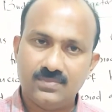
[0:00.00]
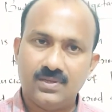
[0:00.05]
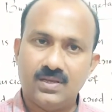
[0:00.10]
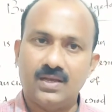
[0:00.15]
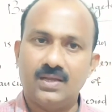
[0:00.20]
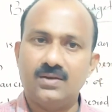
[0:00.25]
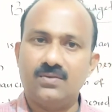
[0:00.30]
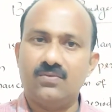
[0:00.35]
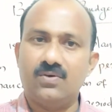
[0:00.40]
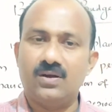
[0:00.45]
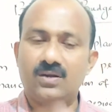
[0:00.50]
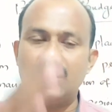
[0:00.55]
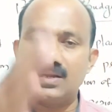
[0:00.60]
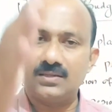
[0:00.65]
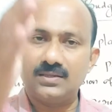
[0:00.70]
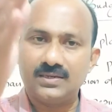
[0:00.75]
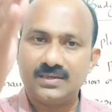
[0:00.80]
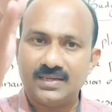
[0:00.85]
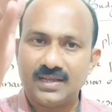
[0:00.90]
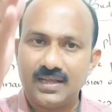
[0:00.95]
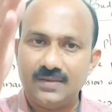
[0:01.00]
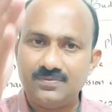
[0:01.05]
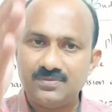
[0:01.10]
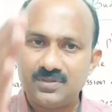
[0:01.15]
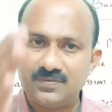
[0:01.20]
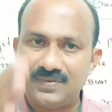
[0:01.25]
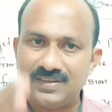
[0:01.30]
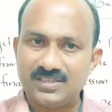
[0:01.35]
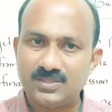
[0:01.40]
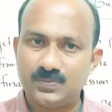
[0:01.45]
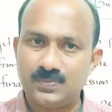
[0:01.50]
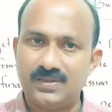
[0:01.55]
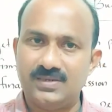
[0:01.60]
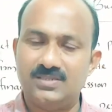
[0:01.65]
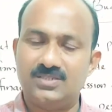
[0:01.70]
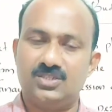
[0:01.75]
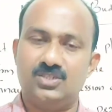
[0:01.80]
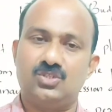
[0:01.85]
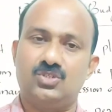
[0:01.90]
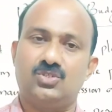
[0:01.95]
And what are the types of
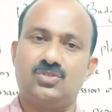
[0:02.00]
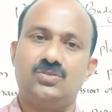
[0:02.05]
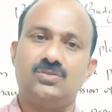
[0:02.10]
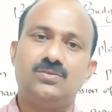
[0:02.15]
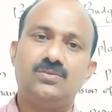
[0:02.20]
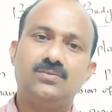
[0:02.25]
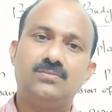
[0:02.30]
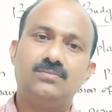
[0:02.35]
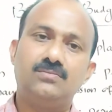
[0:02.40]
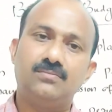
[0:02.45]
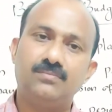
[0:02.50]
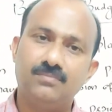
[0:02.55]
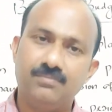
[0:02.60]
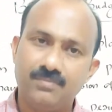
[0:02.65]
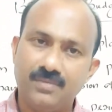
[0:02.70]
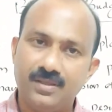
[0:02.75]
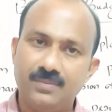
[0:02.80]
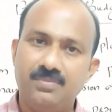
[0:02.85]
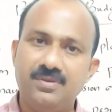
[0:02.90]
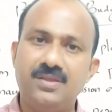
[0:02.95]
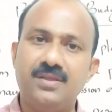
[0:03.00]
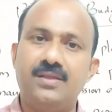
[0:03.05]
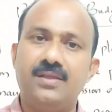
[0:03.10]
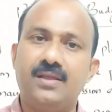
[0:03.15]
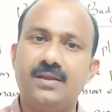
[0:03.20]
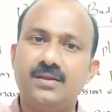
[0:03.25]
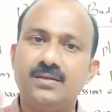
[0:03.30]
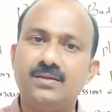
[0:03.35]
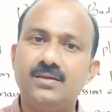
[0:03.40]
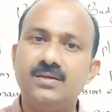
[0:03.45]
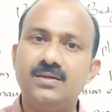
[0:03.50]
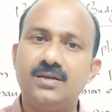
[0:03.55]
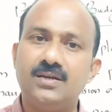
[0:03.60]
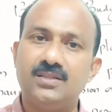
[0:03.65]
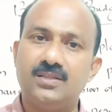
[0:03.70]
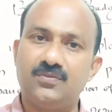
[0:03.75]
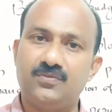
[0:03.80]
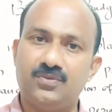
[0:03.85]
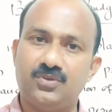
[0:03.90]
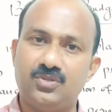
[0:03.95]
expenses may be incurred in
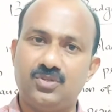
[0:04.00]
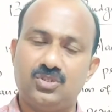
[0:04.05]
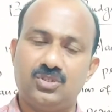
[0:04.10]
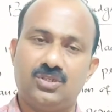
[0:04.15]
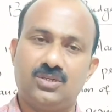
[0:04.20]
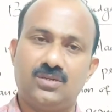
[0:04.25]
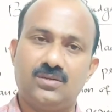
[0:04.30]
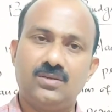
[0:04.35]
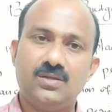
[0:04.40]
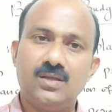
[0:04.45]
the future?